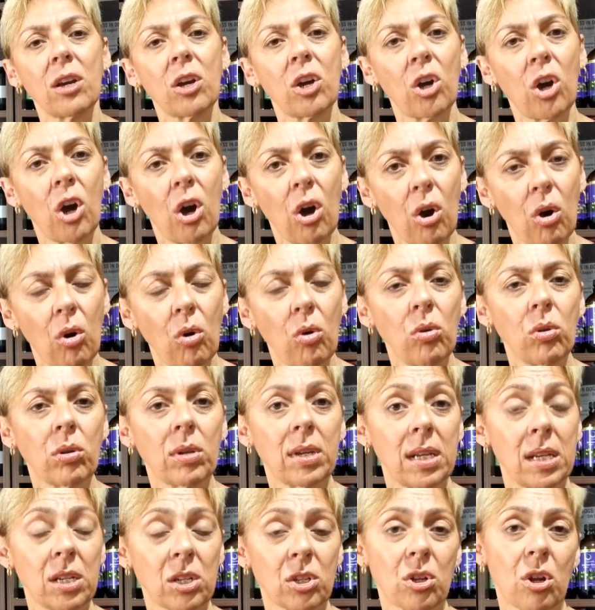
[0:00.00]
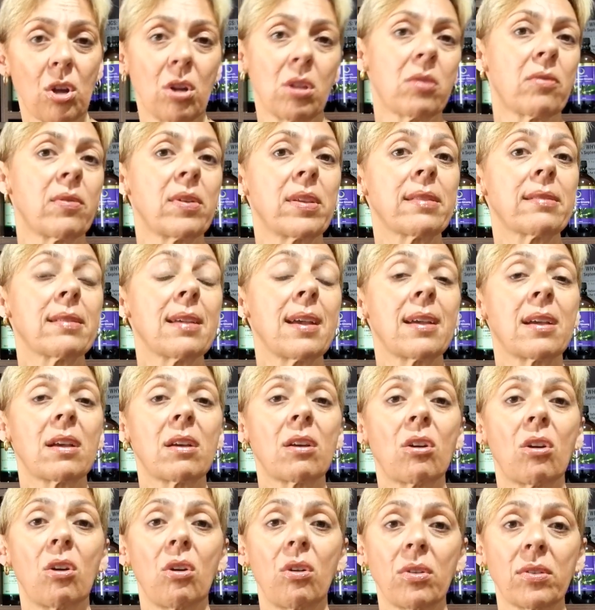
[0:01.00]
cold intolerance,
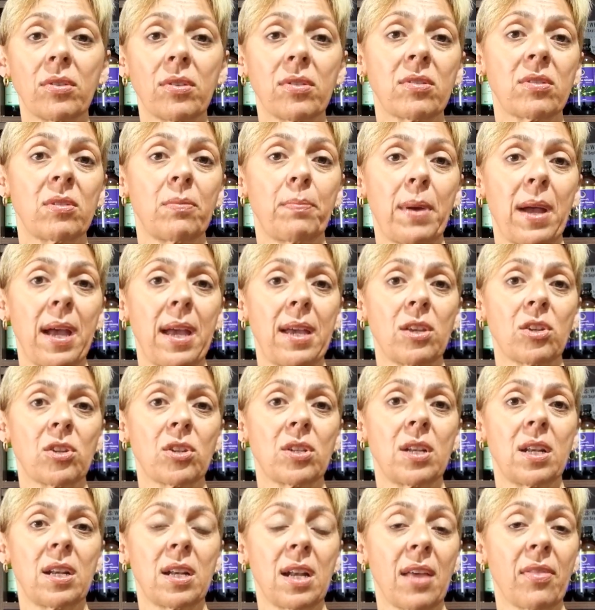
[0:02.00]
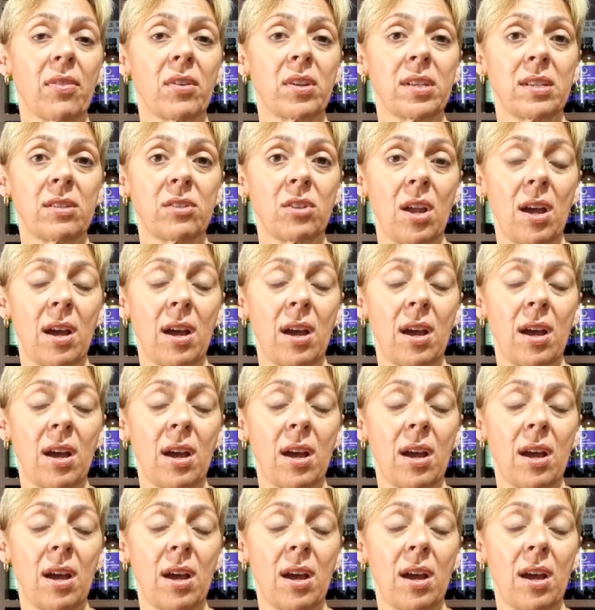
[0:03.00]
and constipation and other